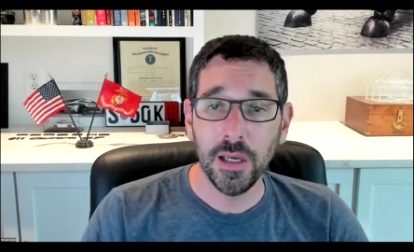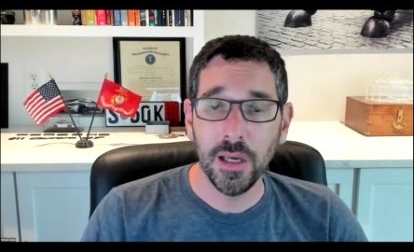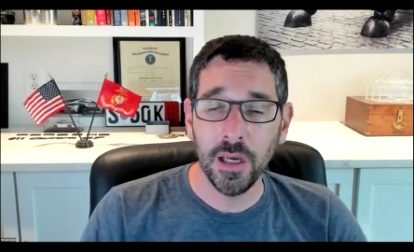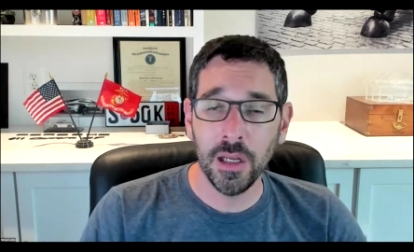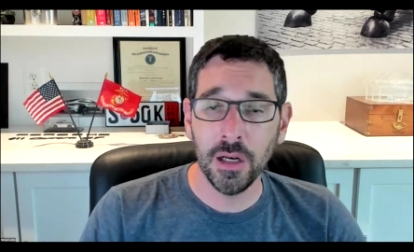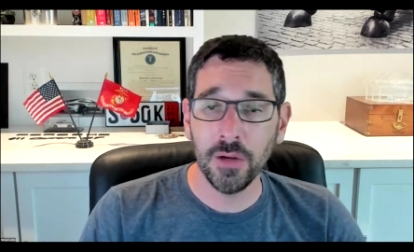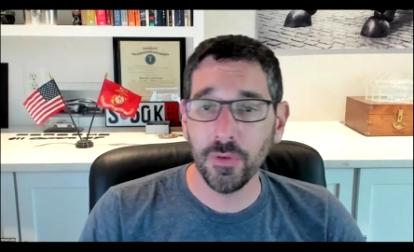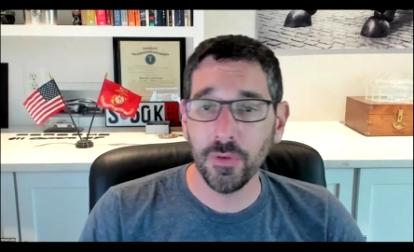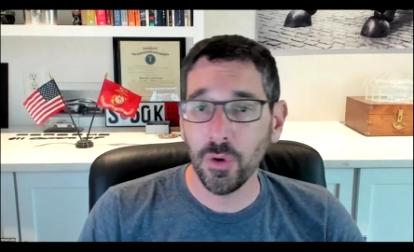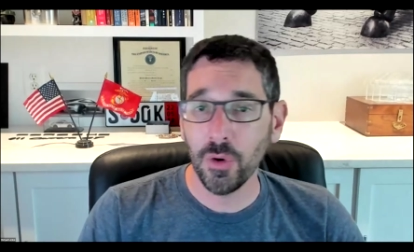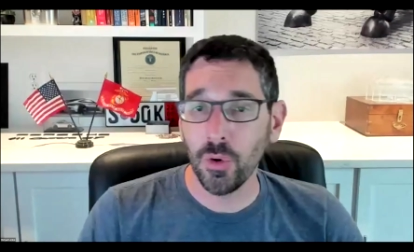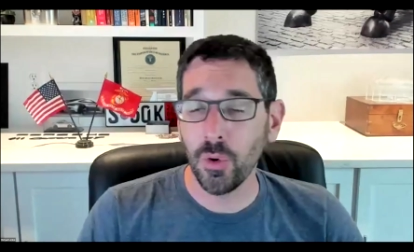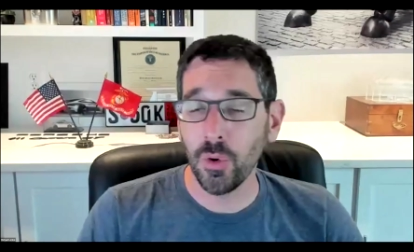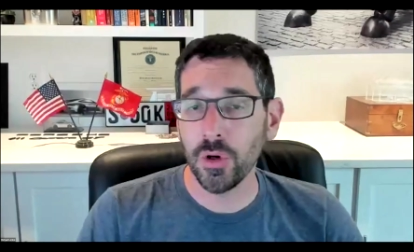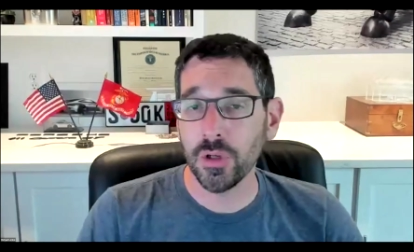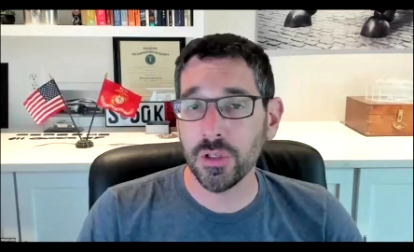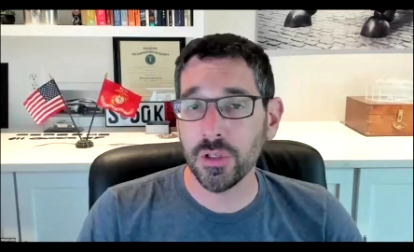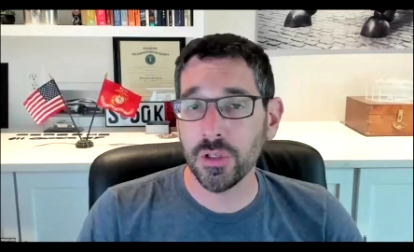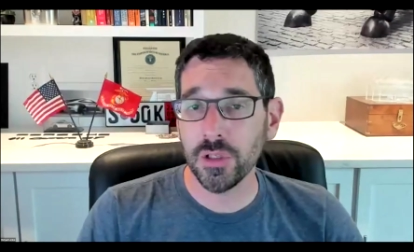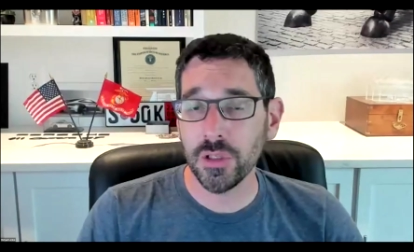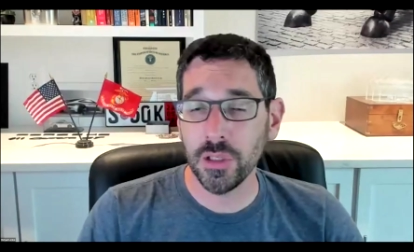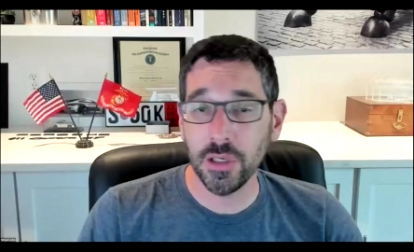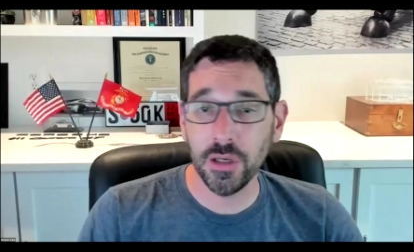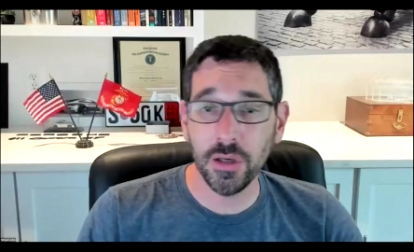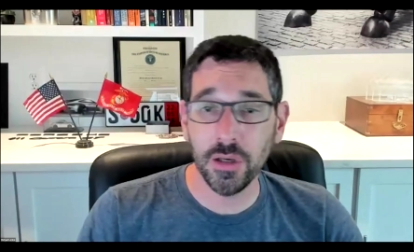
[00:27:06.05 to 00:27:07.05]
And of
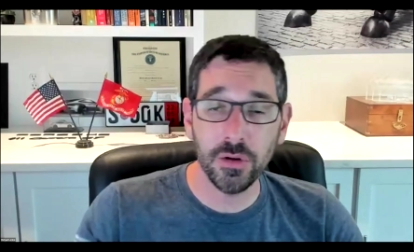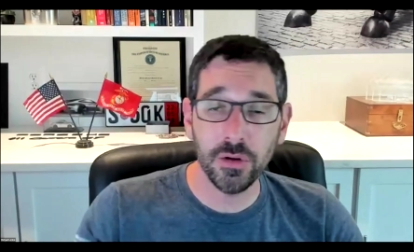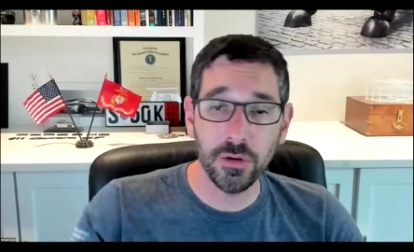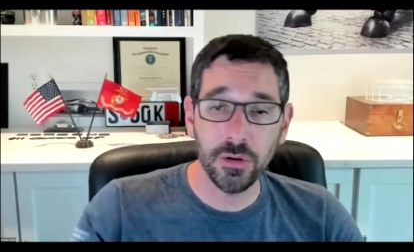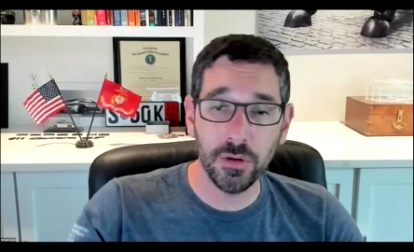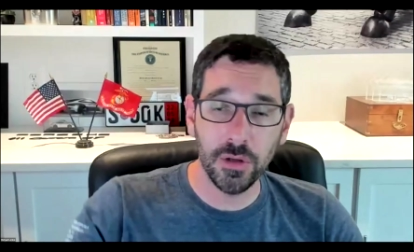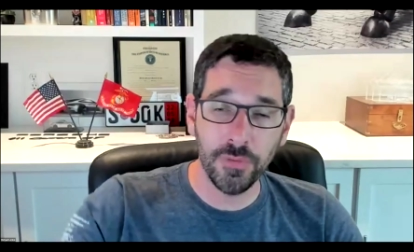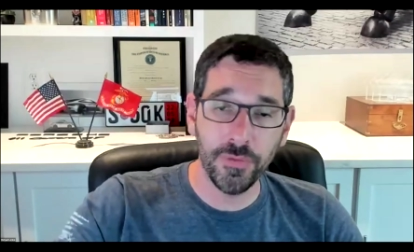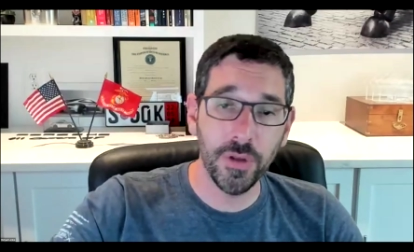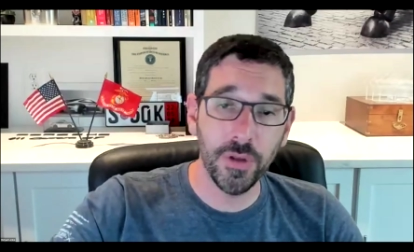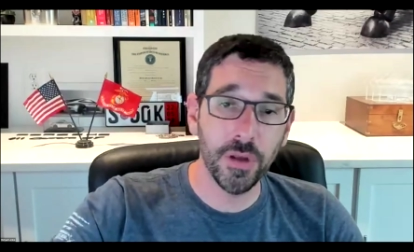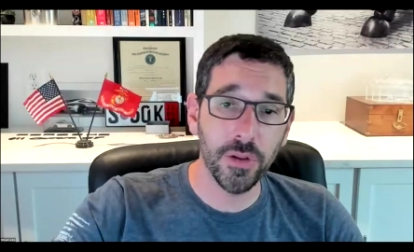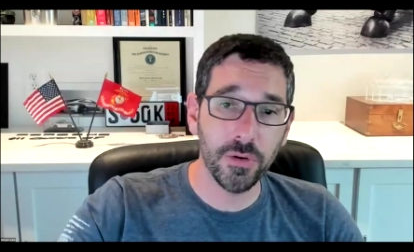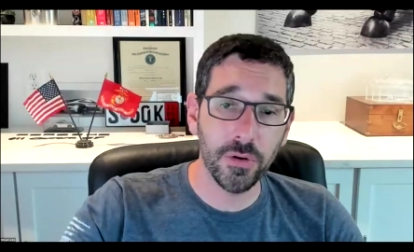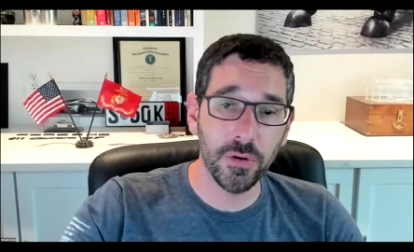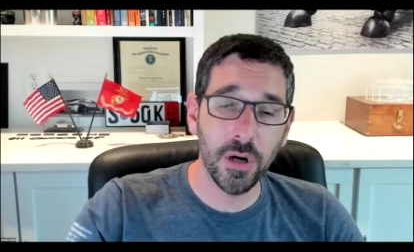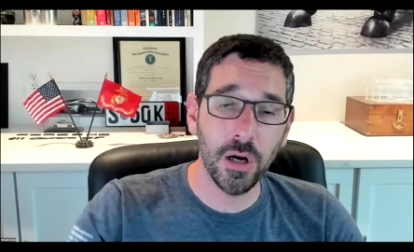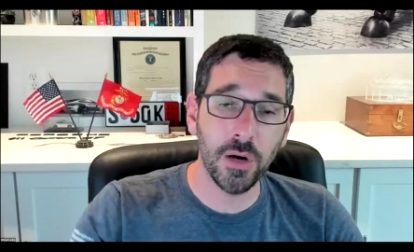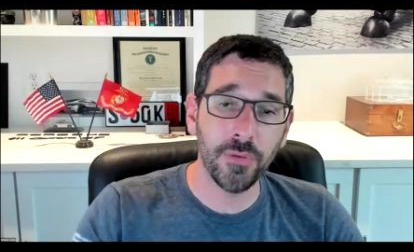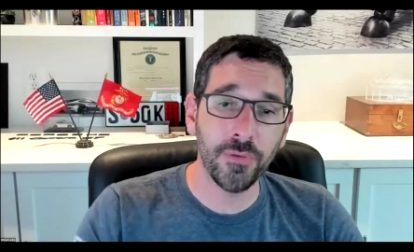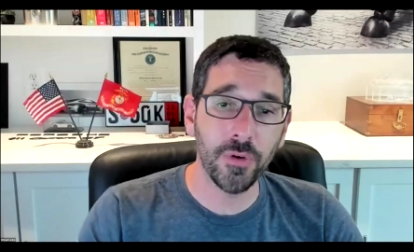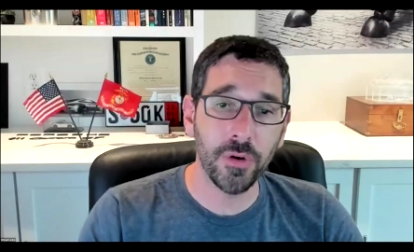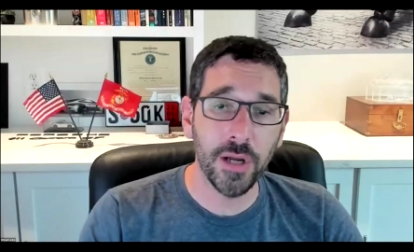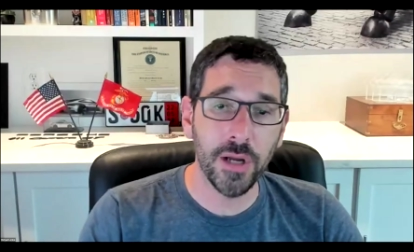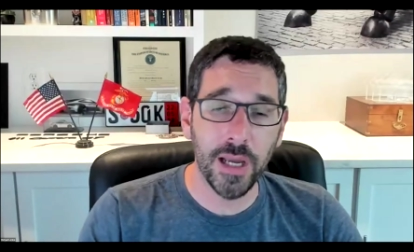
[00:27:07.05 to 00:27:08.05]
course, if the other
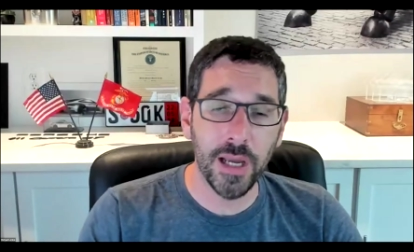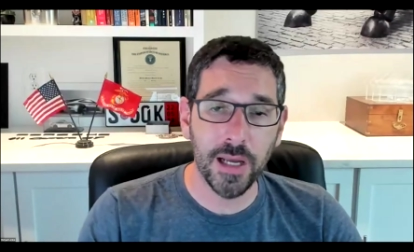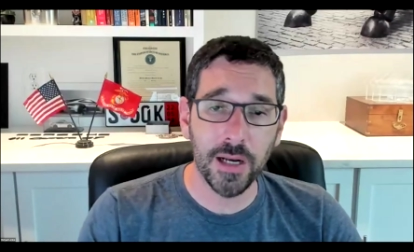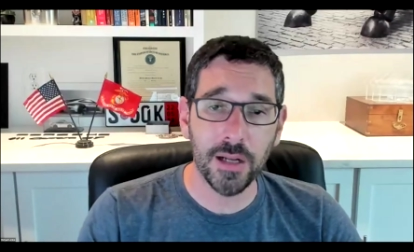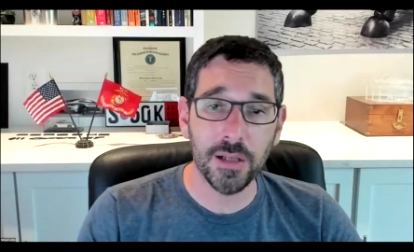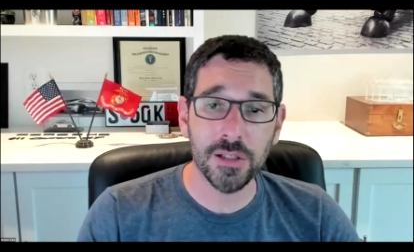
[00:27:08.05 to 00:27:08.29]
offer had